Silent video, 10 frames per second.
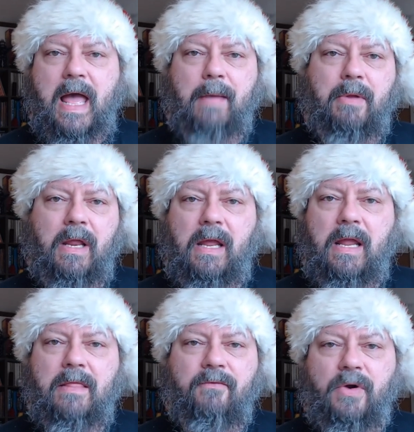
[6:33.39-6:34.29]
happening
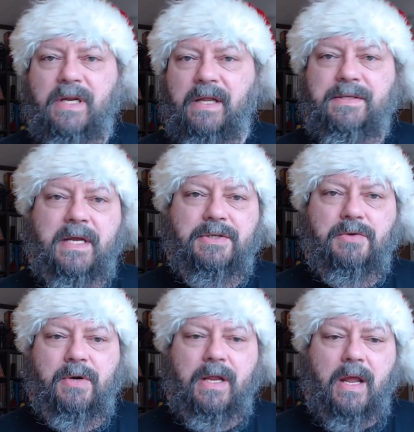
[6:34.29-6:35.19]
in the 14th
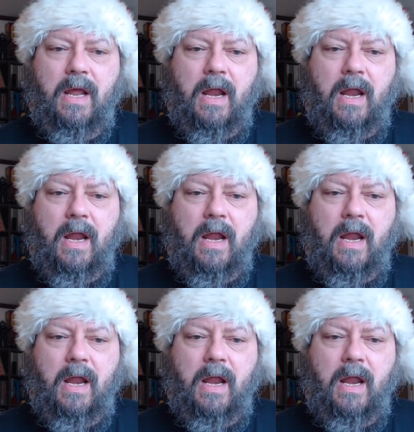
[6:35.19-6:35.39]
century.